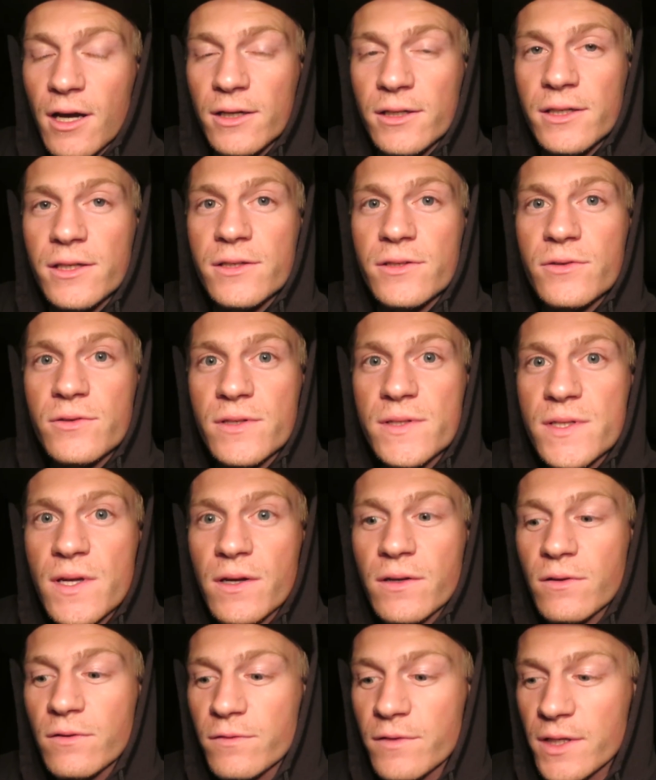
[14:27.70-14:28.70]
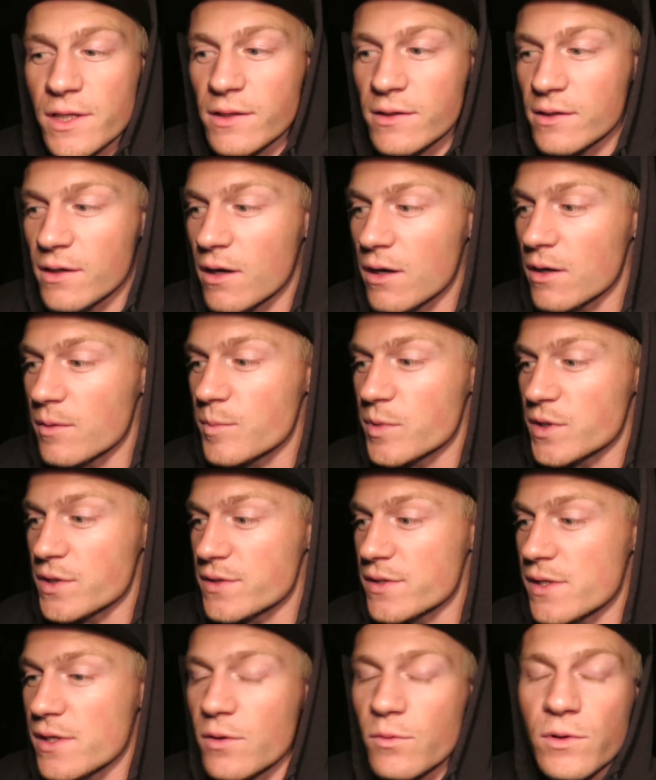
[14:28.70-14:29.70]
I'm gonna do a sign off in the car
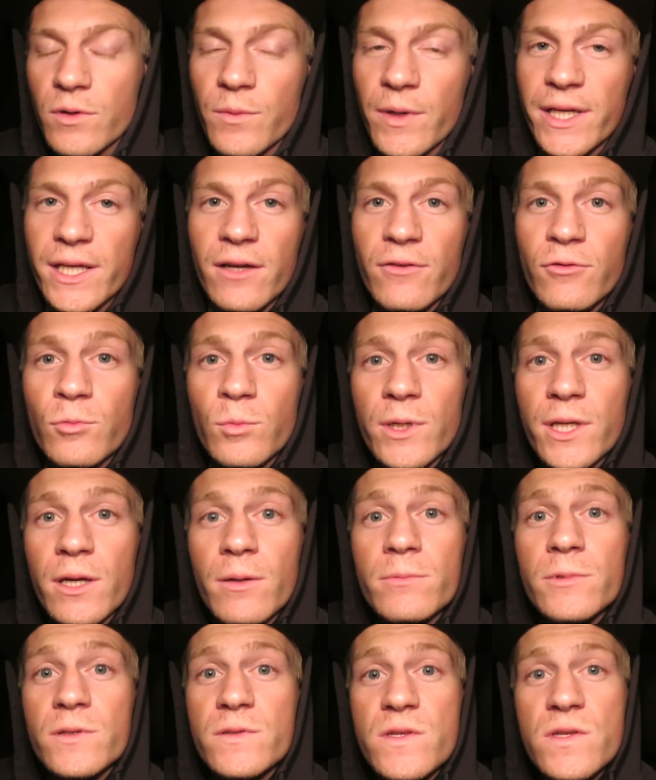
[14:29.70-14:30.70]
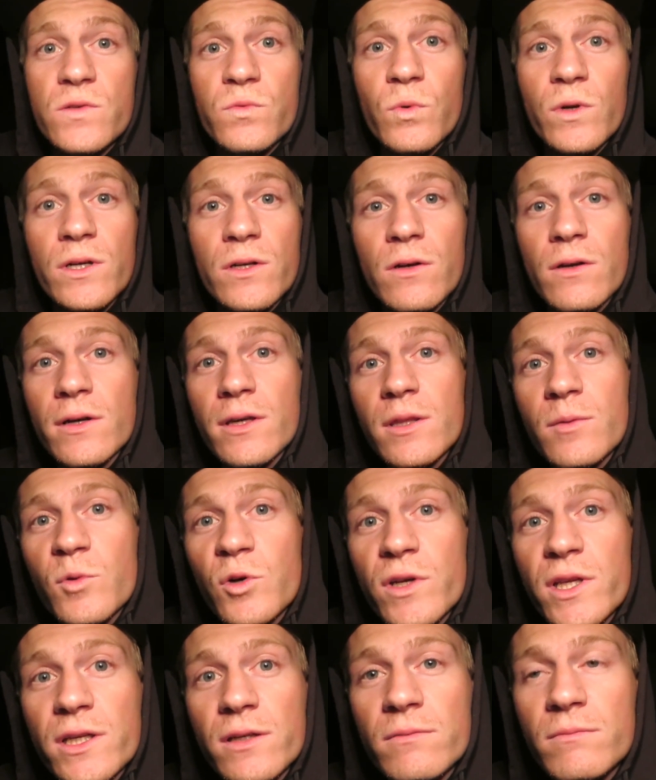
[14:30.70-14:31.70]
because I don't wanna wake everybody up because it's 1 o'clock in the
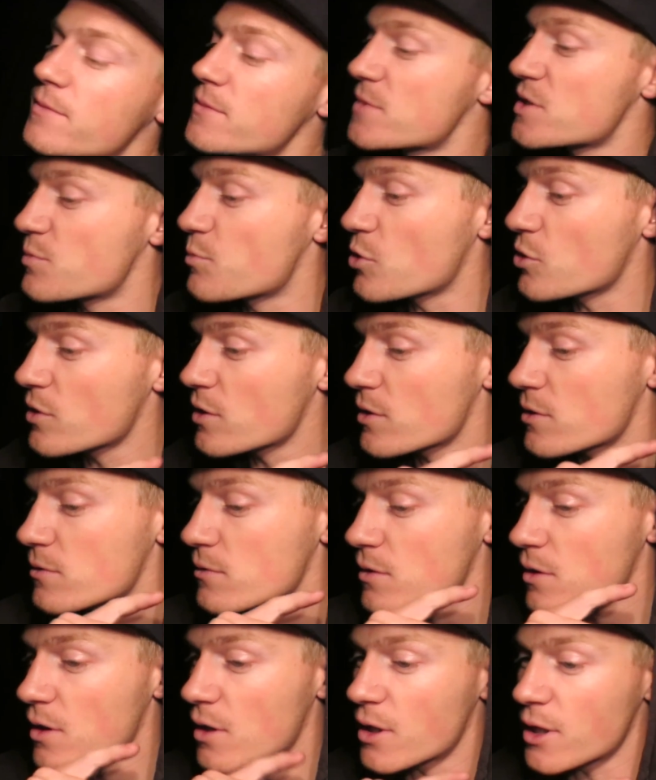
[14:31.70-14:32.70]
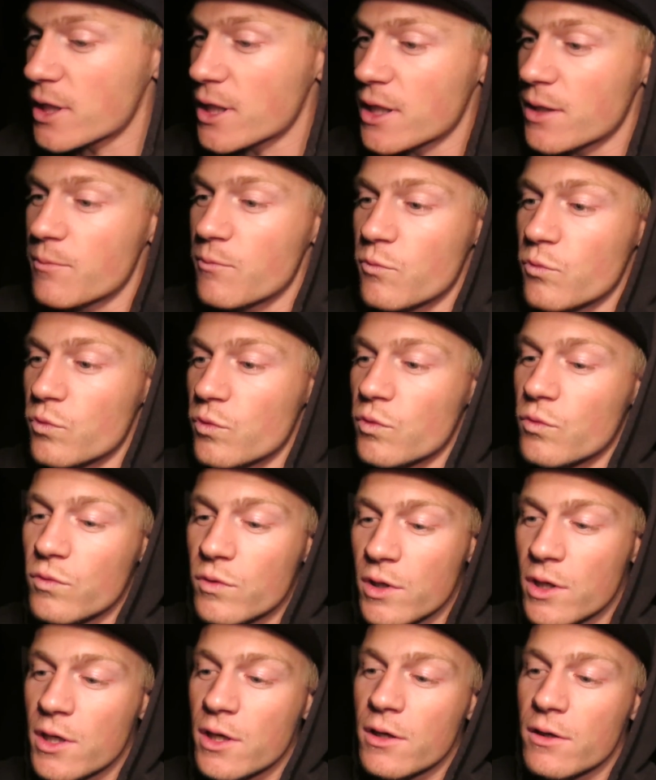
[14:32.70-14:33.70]
morning. Tomorrow I am
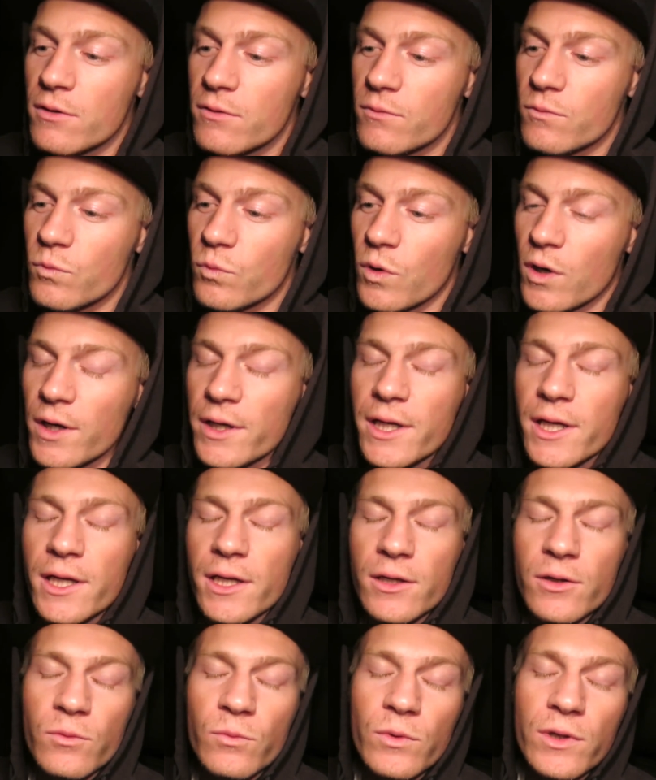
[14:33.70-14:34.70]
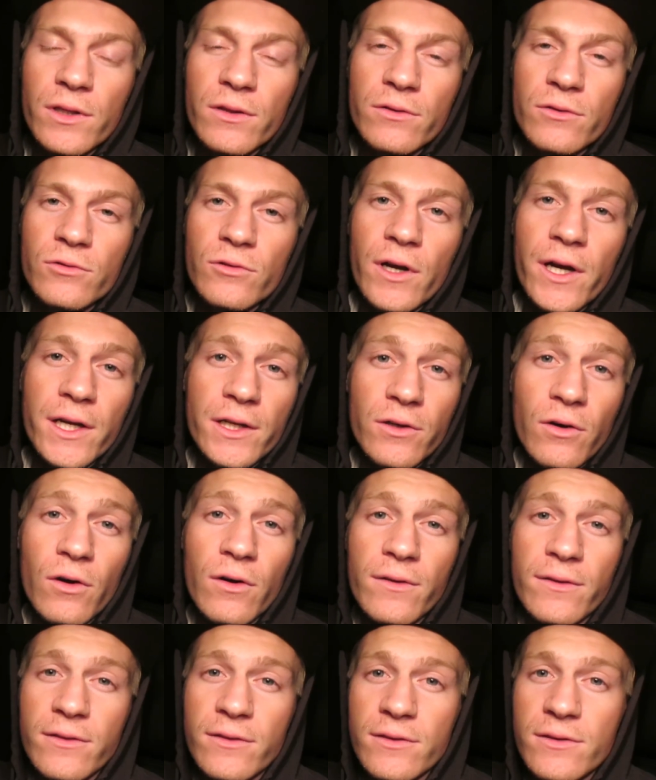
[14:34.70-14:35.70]
working with Greg
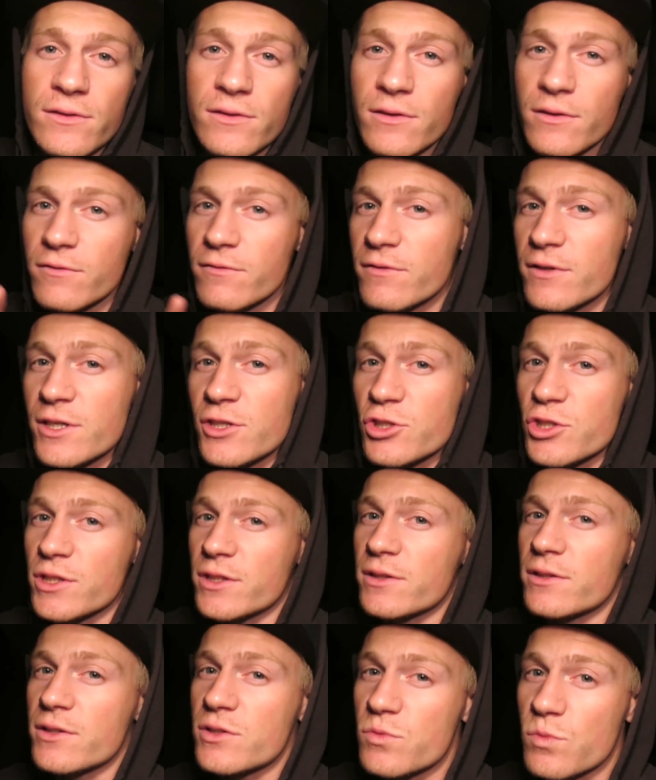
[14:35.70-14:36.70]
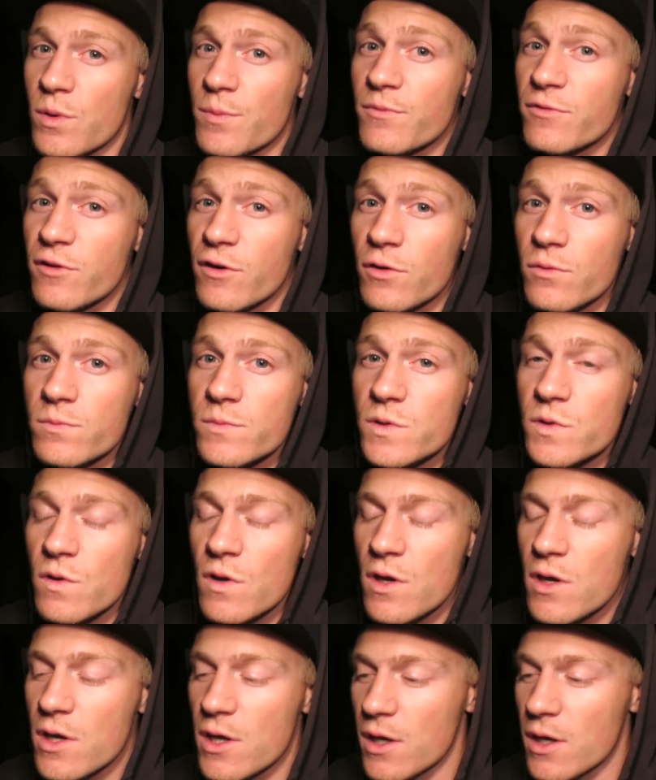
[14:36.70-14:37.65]
on finishing the swim films.